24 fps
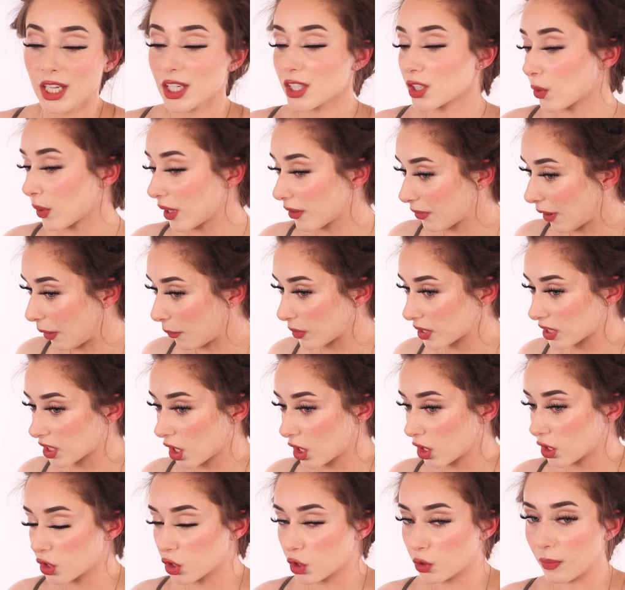So if I was
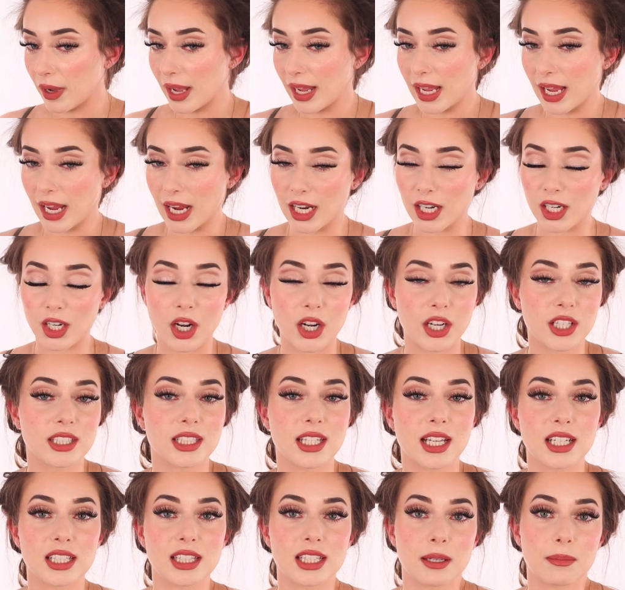gonna do my hair on a
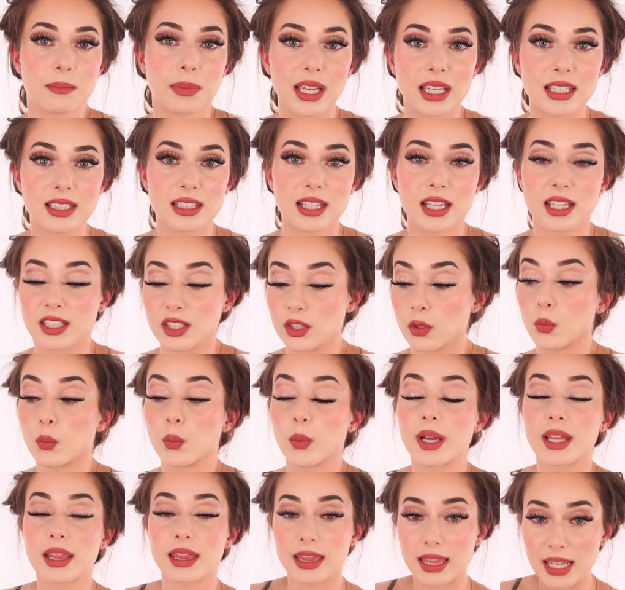day-to-day basis
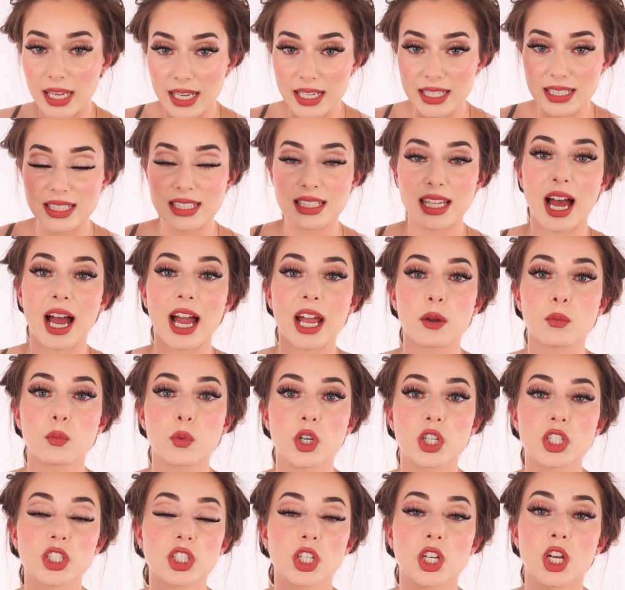with this, I
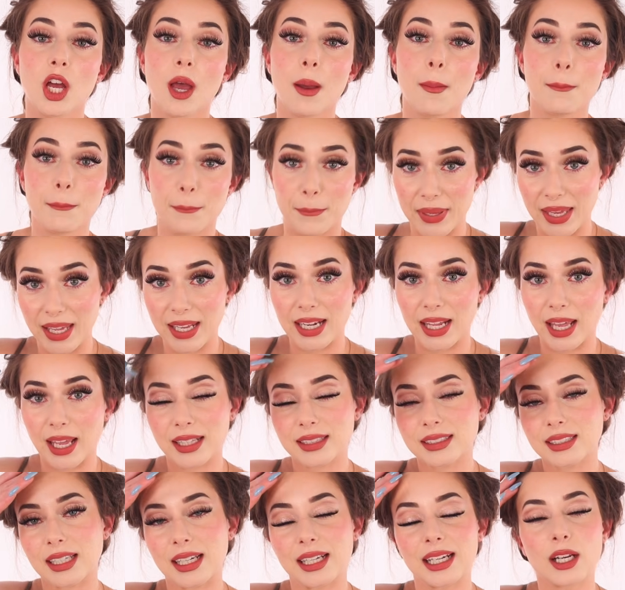would pin
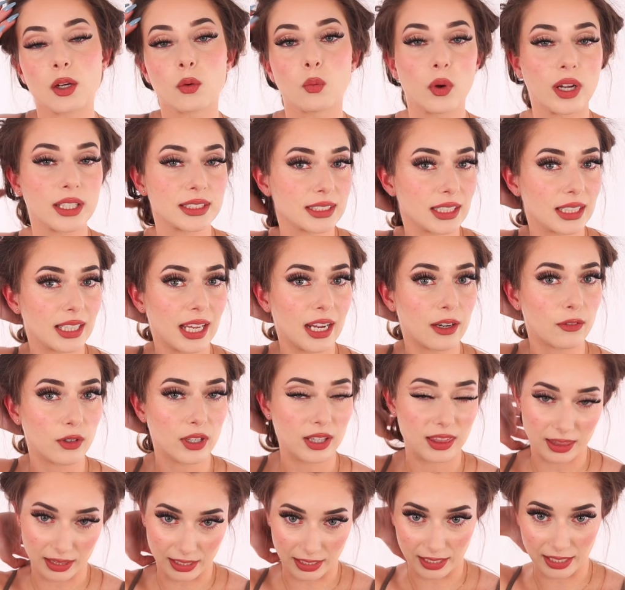it and then wait till
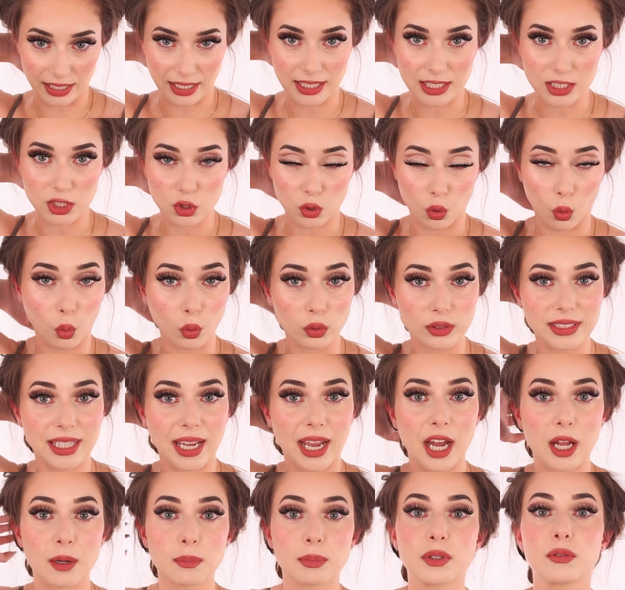everything is cooled
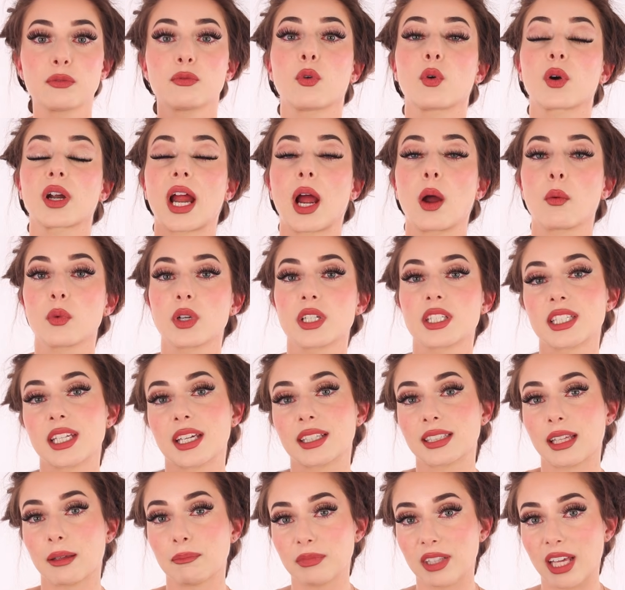down before I would
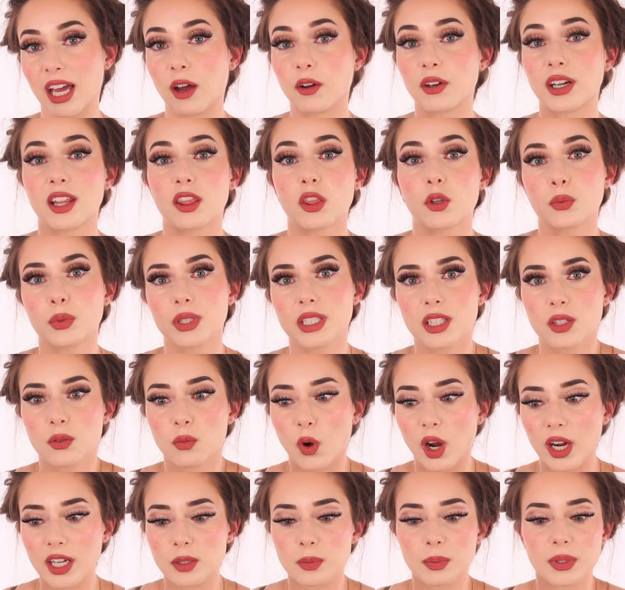take them down. And the reason
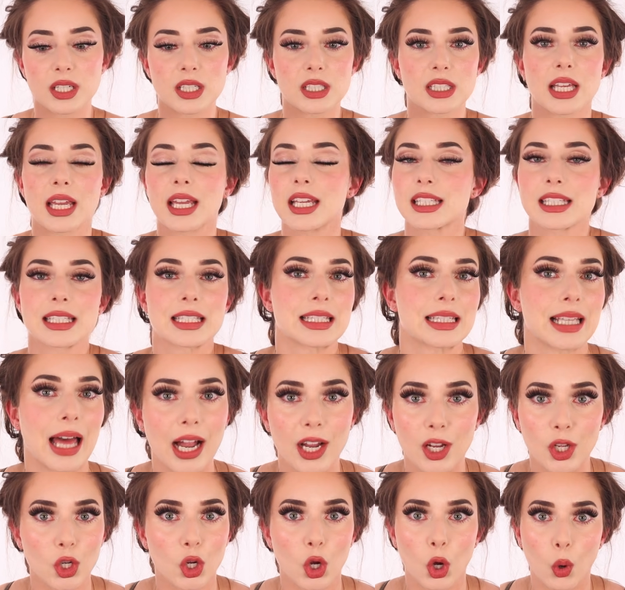why is because it's
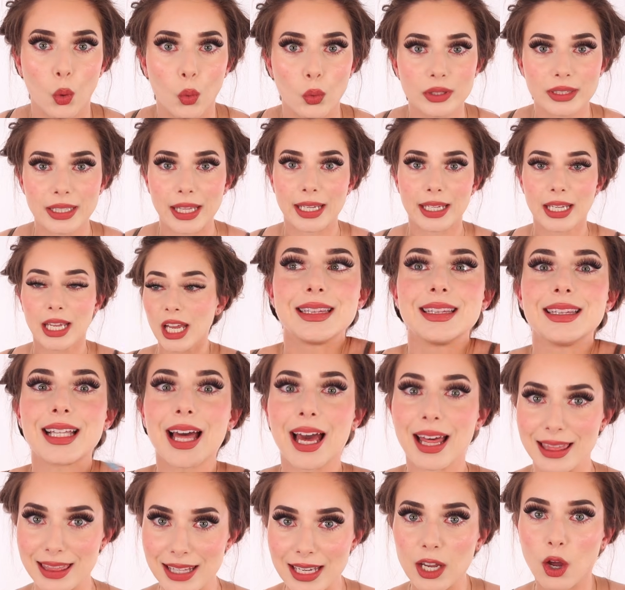not gonna hold. Like
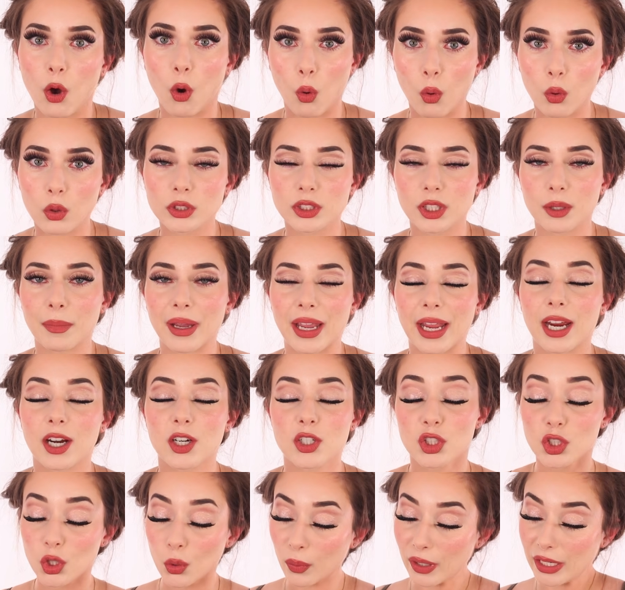nothing holds on my
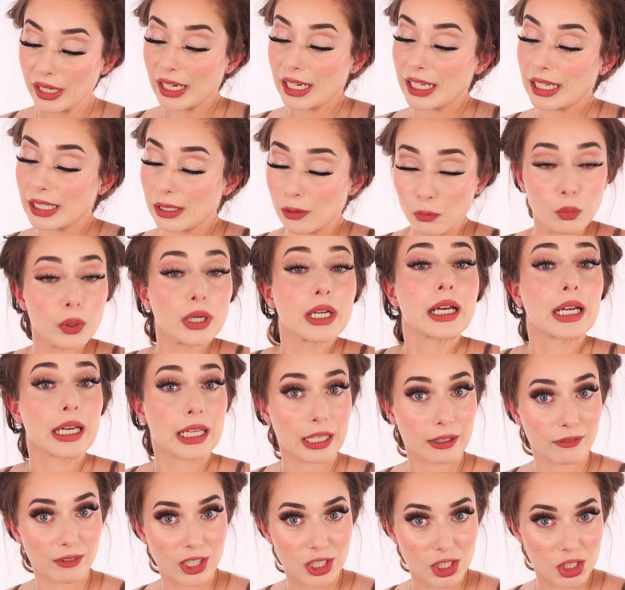hair, so we're
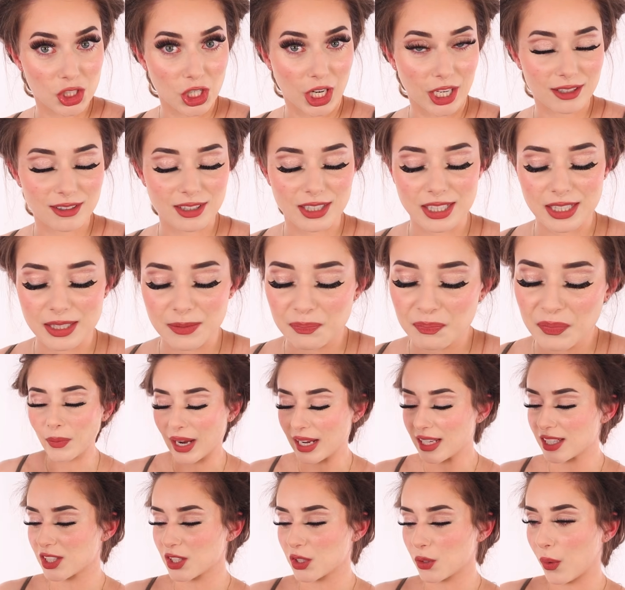gonna give it a chance. All
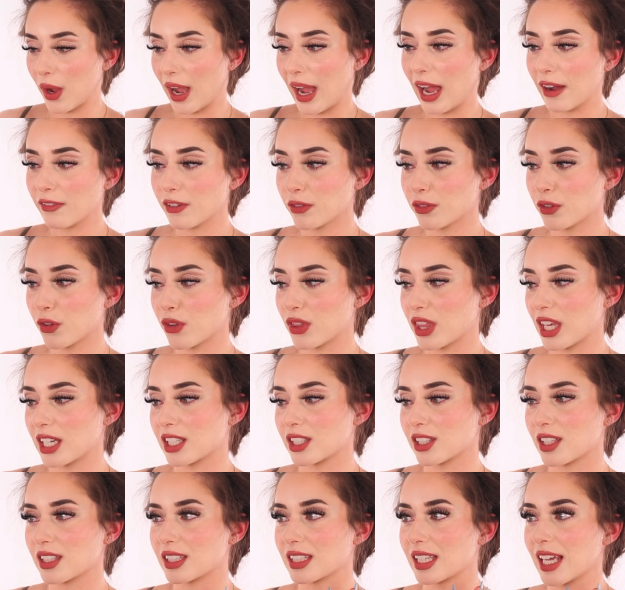right, so I have a few
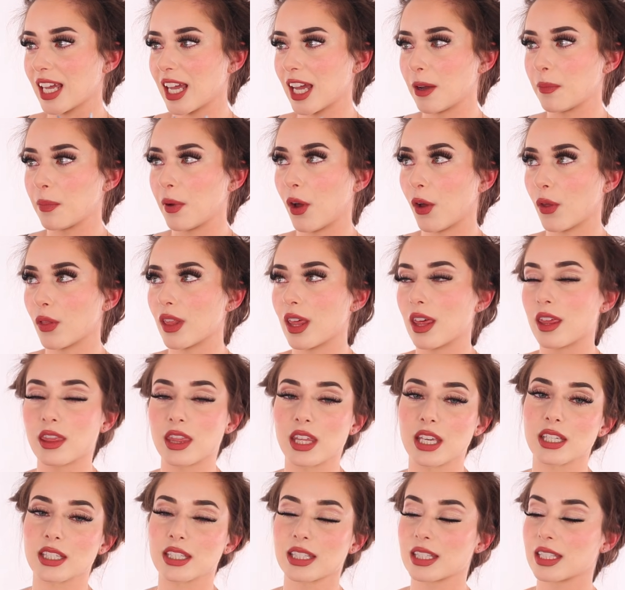things to say about
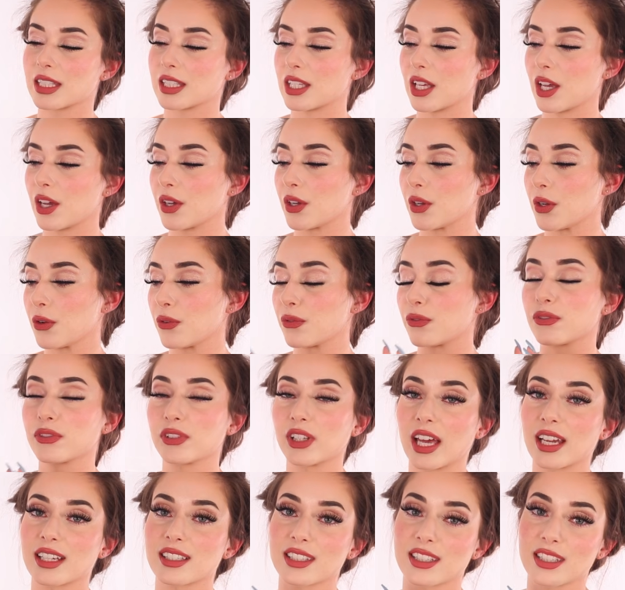this
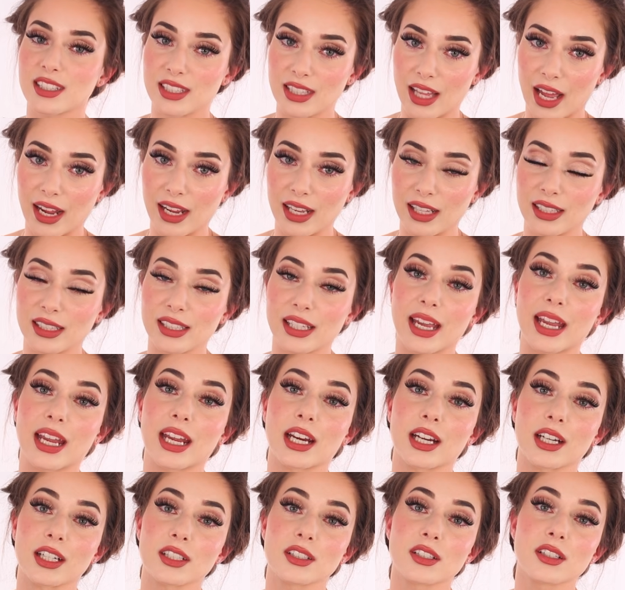FlexStyle
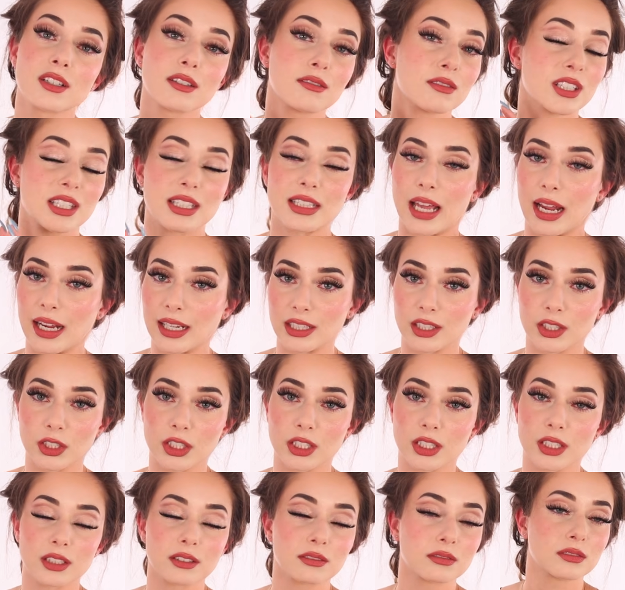Air
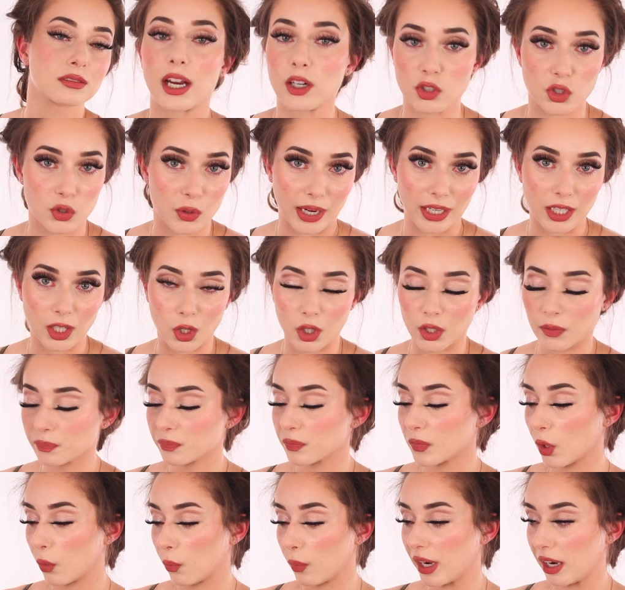Styler hair dryer,
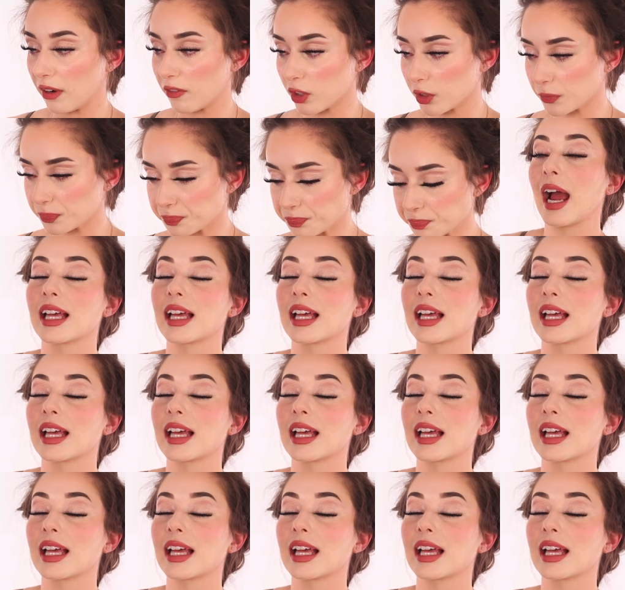whatever.